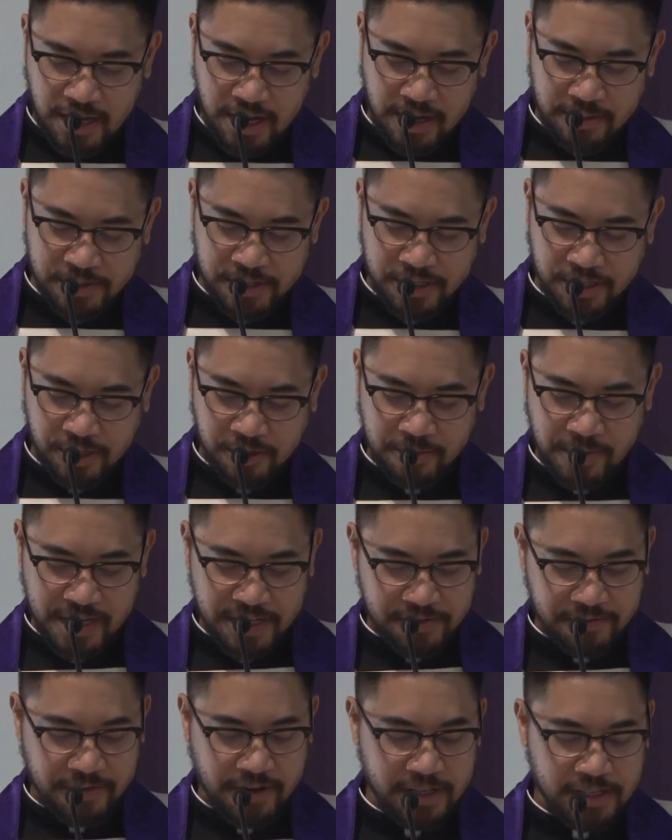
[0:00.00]
and I'm still
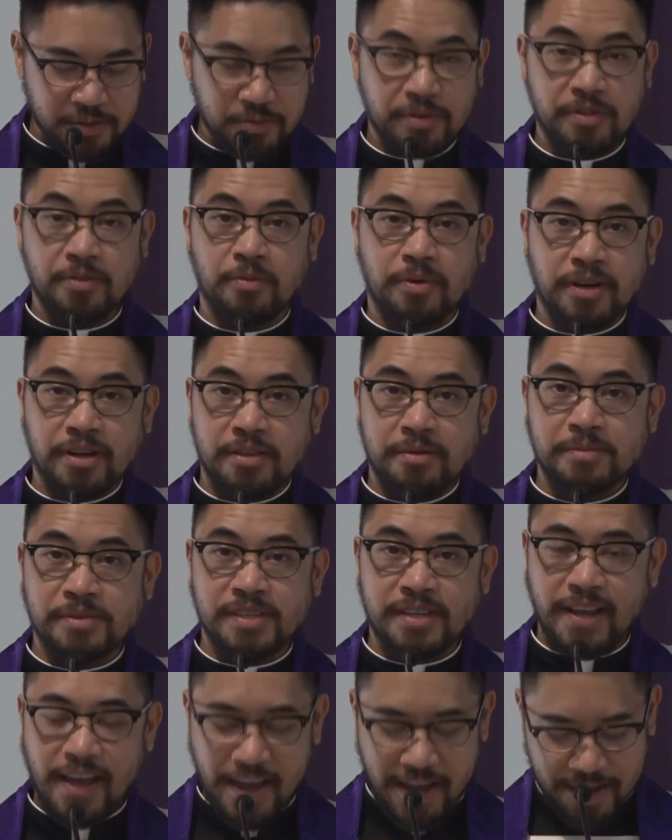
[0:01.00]
best friends with one of them
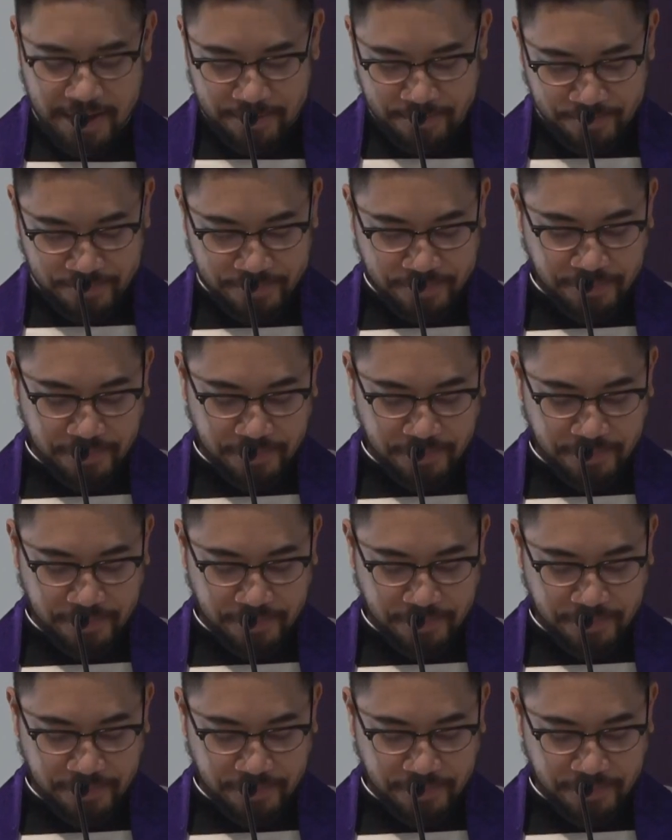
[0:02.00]
today.